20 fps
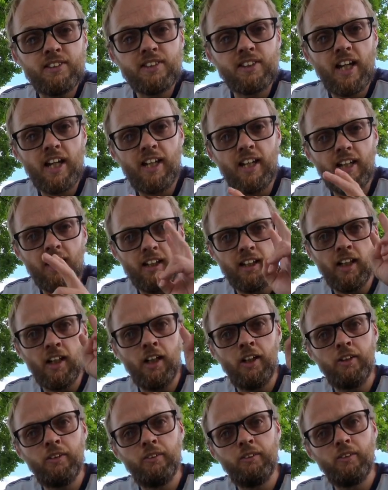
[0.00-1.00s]
say
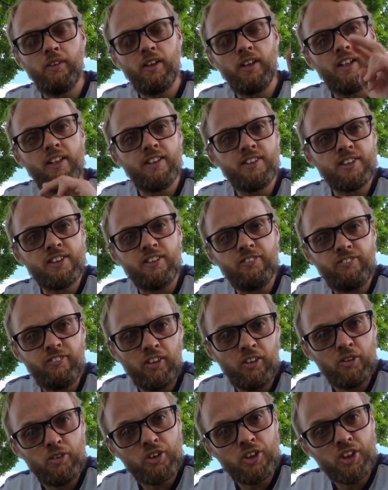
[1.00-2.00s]
hello to
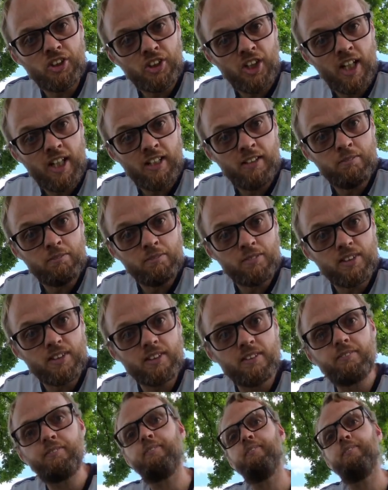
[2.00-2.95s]
future James.